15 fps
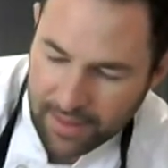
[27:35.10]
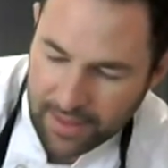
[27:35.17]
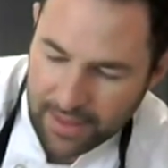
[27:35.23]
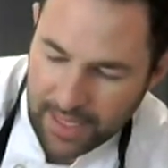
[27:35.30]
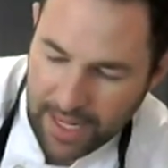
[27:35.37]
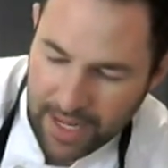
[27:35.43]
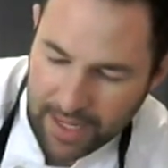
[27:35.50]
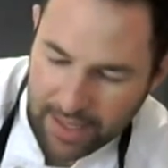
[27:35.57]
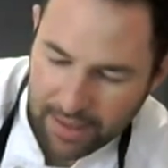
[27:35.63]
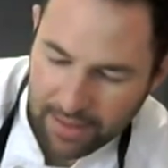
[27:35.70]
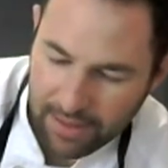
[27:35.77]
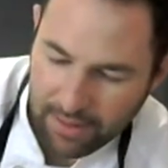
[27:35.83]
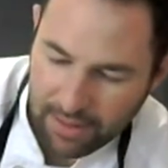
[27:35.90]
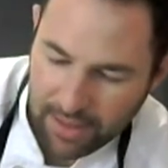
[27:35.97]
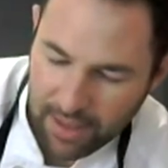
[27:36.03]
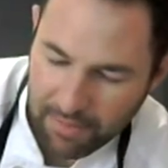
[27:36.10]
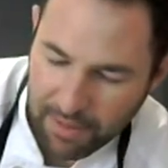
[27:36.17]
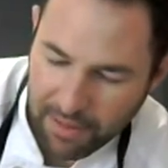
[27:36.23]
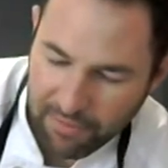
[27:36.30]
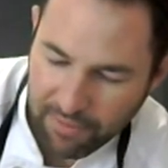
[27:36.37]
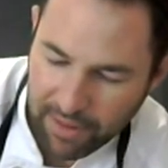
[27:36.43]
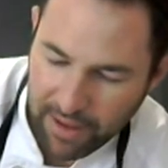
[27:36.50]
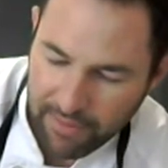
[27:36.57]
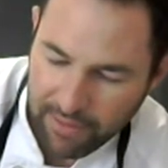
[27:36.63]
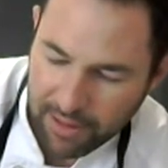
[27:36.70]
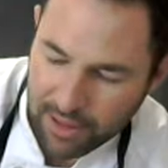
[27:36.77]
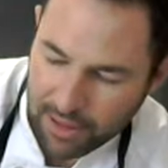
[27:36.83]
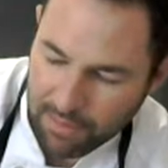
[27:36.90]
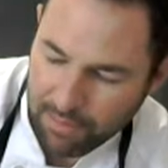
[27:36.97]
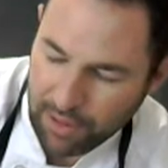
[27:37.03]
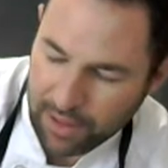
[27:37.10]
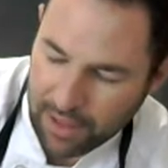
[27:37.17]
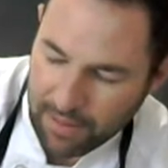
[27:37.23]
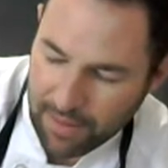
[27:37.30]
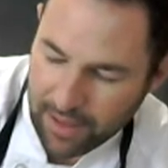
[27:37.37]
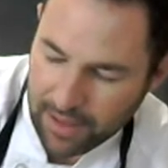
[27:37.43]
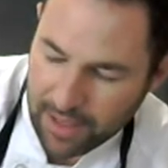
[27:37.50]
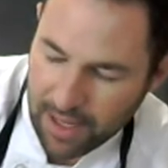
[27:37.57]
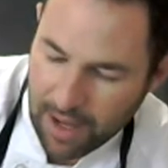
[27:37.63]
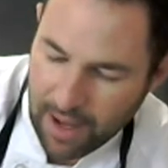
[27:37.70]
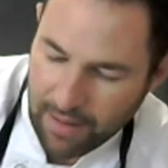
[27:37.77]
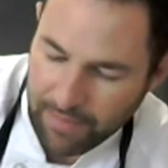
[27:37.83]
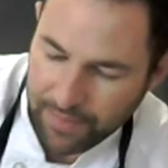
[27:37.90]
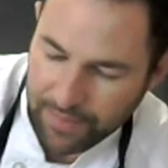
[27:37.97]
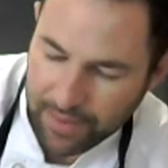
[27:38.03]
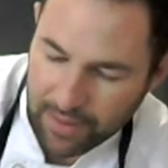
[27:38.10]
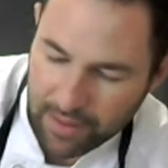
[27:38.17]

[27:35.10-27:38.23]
Take those yummy flavors, put them on top.